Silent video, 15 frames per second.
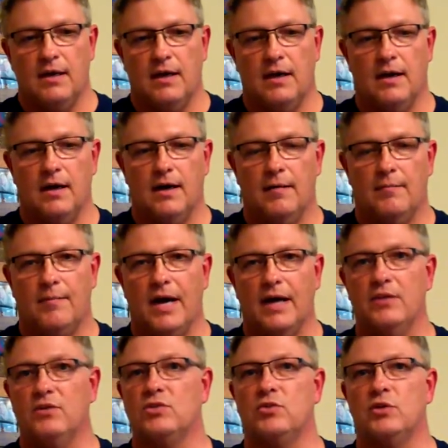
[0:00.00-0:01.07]

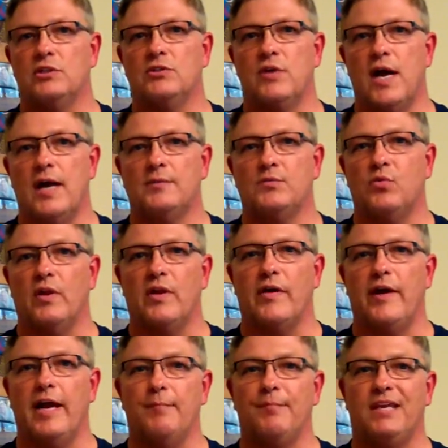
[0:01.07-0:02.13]
I use wrist wraps whether
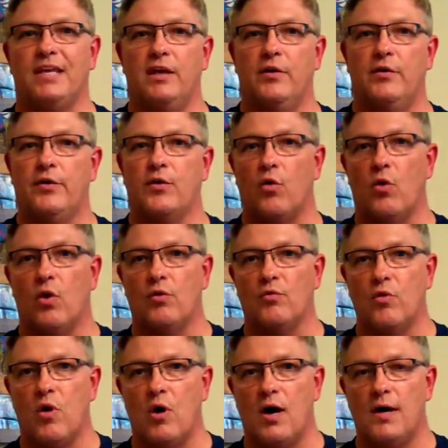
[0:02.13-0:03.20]
I am geared or
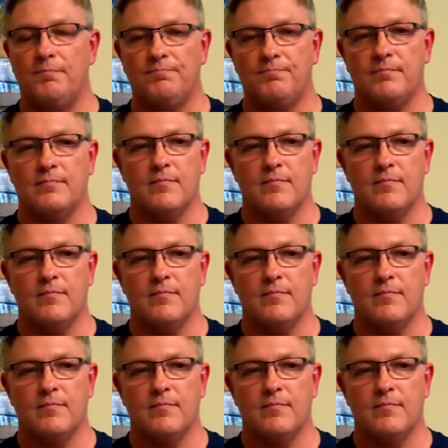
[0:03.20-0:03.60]
raw.